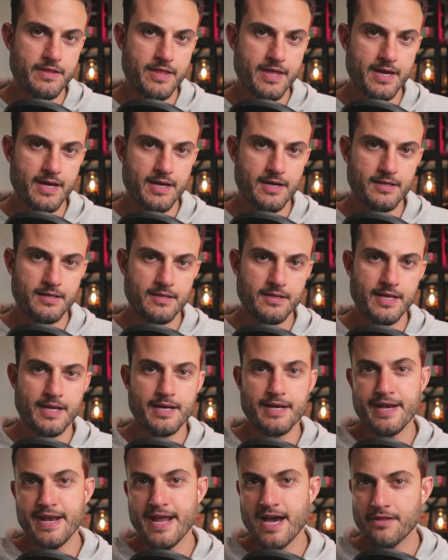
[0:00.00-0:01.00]
there that
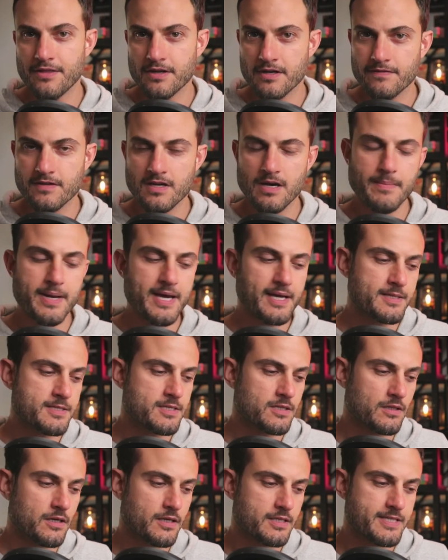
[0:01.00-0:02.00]
now that I've come back into
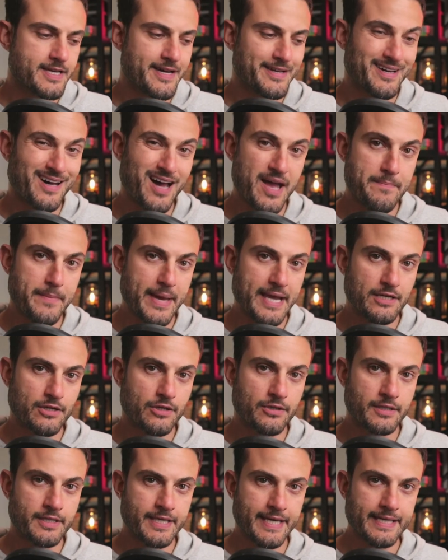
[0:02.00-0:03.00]
lockdown, I may
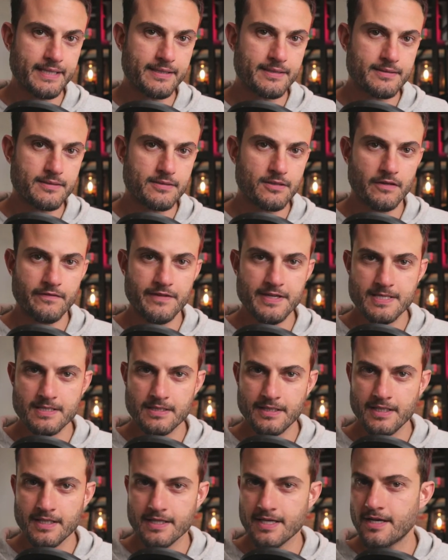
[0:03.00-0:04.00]
not get.
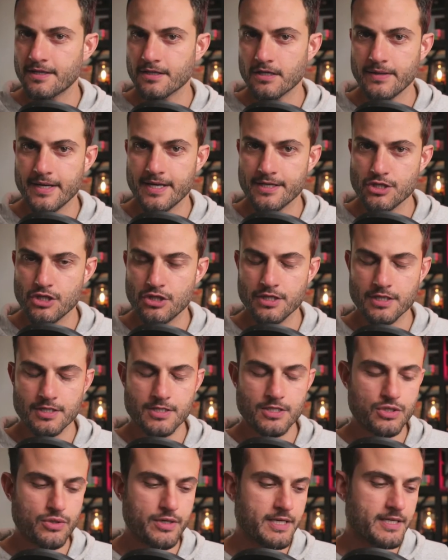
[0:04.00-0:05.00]
Obviously, I can't go out shooting
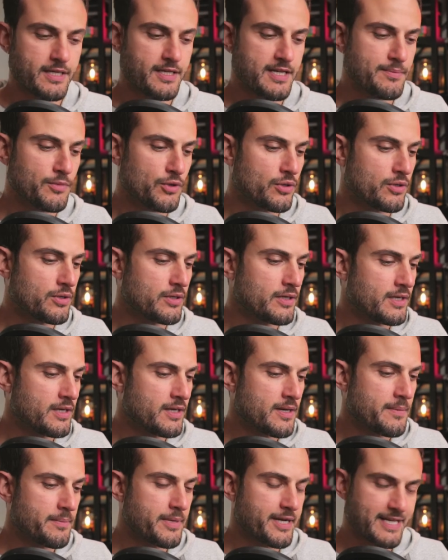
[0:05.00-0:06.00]
street anymore
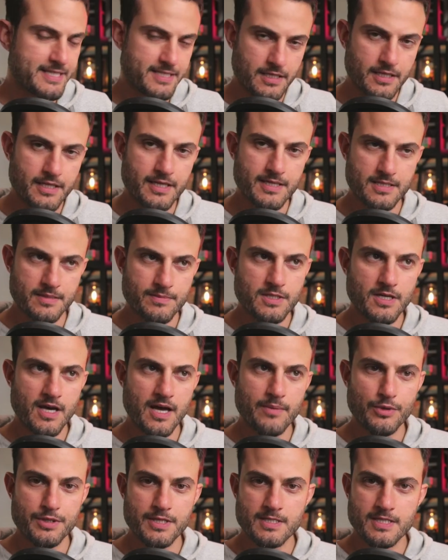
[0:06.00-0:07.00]
but I did get some
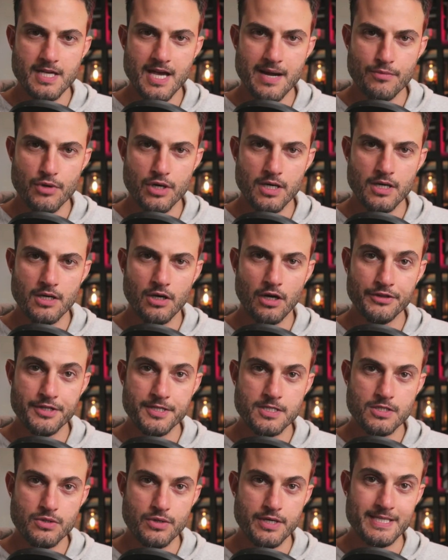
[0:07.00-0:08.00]
time with this camera on the
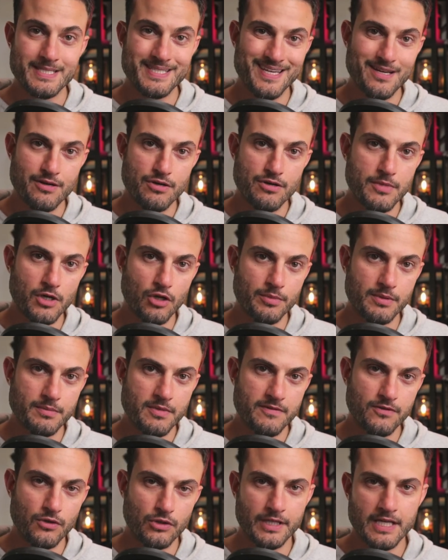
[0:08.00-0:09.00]
streets here in Melbourne
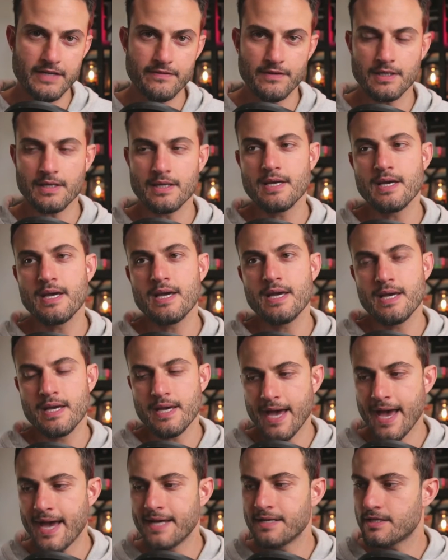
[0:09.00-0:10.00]
before leaving
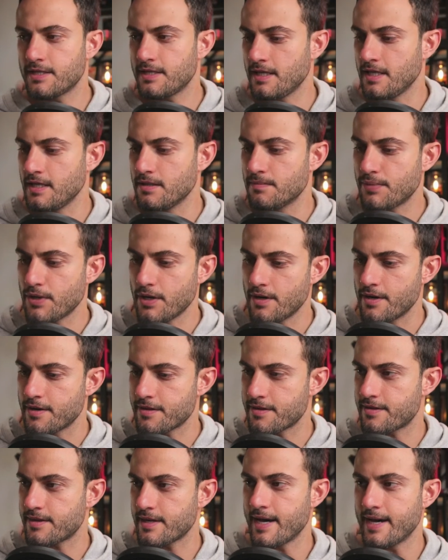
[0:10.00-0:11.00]
and in
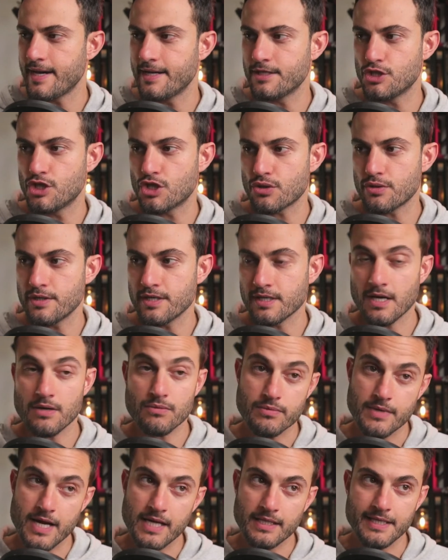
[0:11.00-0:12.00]
Perth uh, during a
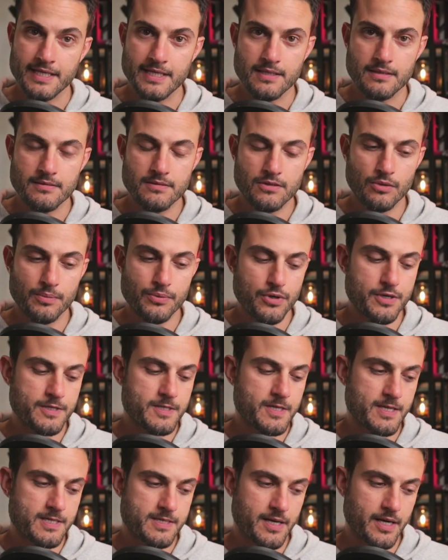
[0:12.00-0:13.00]
rally or
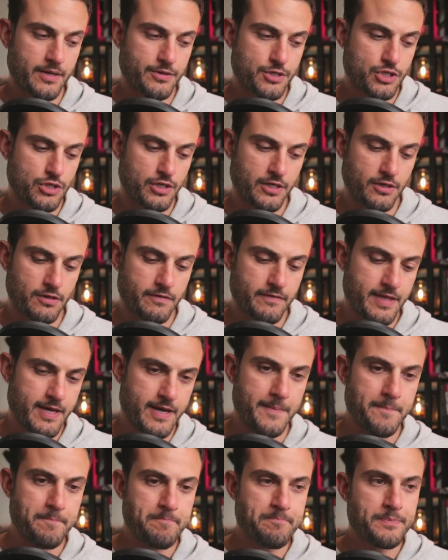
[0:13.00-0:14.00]
protest that I was shooting over there.